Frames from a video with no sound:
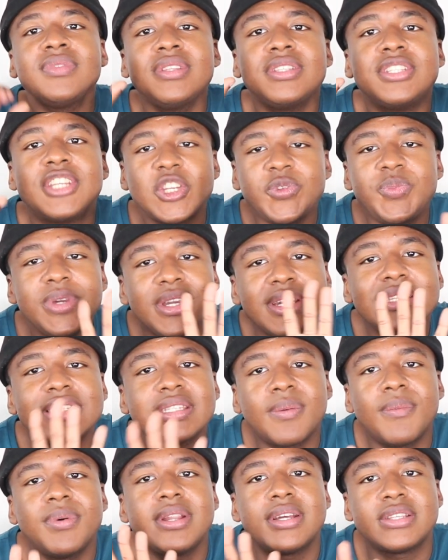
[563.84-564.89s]
just because
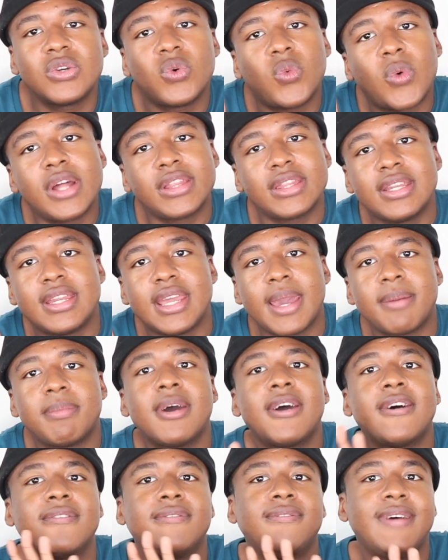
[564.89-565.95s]
someone doesn't want the damn
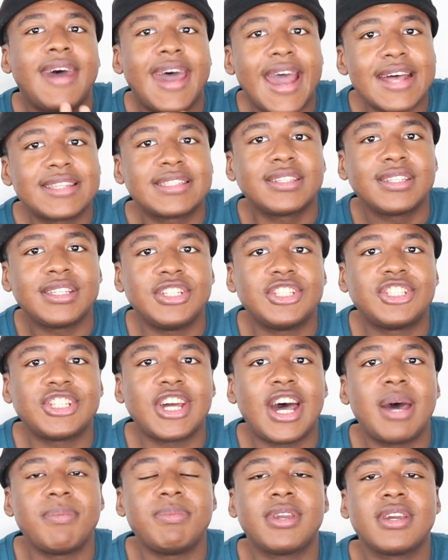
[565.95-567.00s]
Vaseline
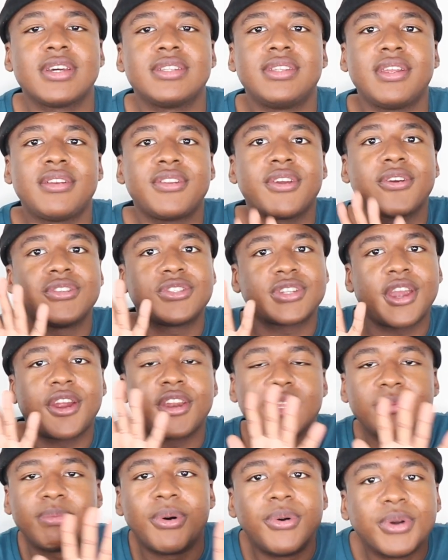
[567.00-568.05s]
shot because they're scared
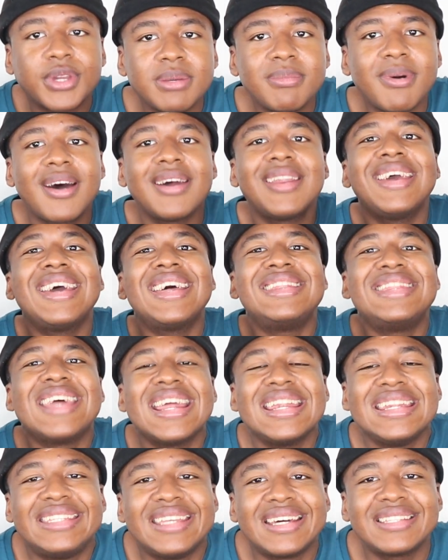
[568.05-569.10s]
of the Pokemon,
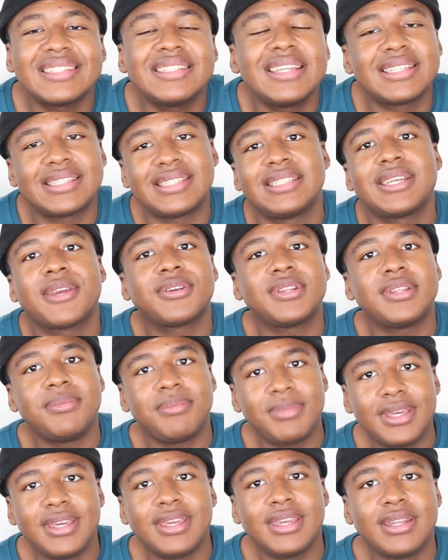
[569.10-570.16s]
that doesn't necessarily
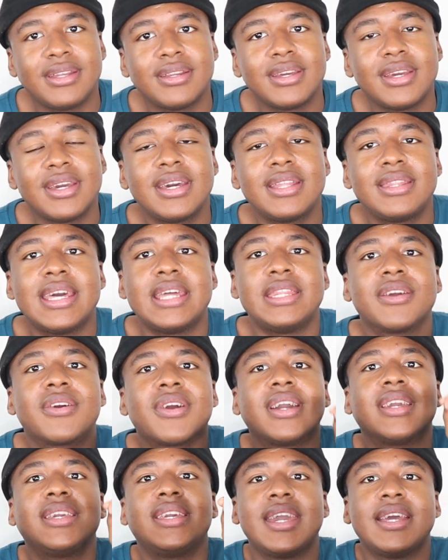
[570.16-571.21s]
mean that they're
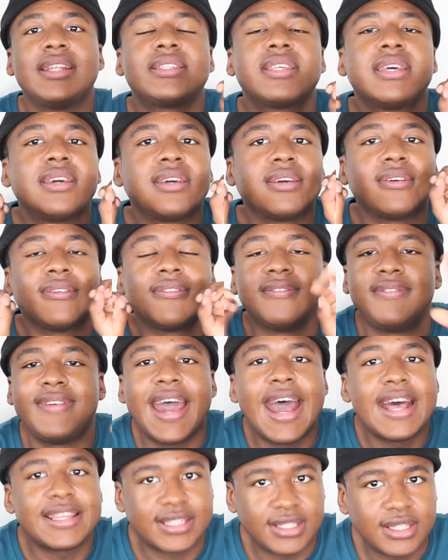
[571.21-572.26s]
against
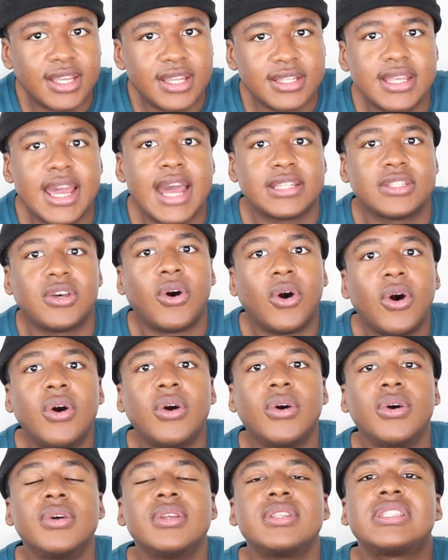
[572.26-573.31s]
Vaselines as a
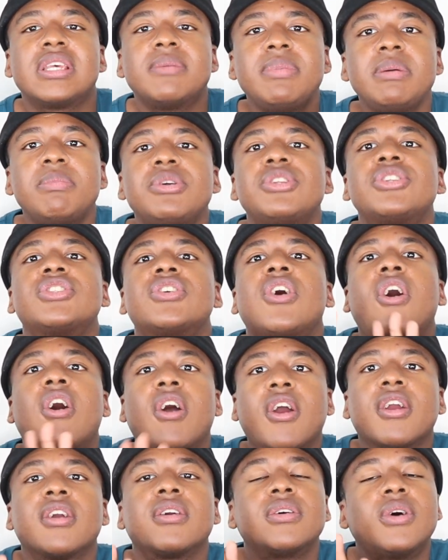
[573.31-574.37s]
whole. Some people just
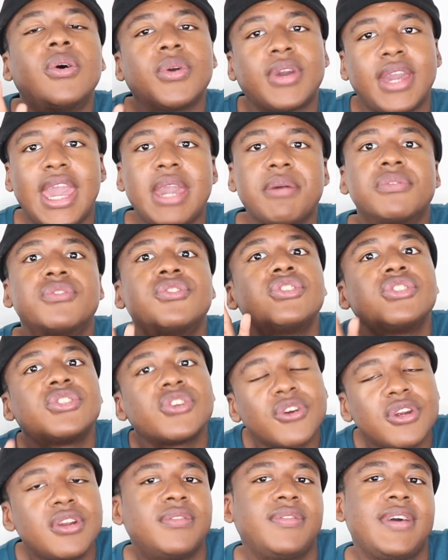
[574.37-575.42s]
aren't okay with
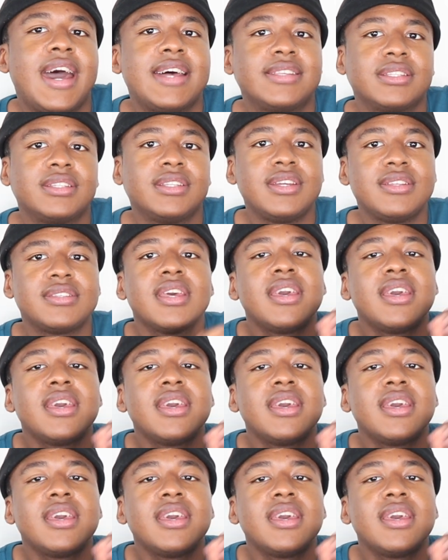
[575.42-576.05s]
certain Vaselines.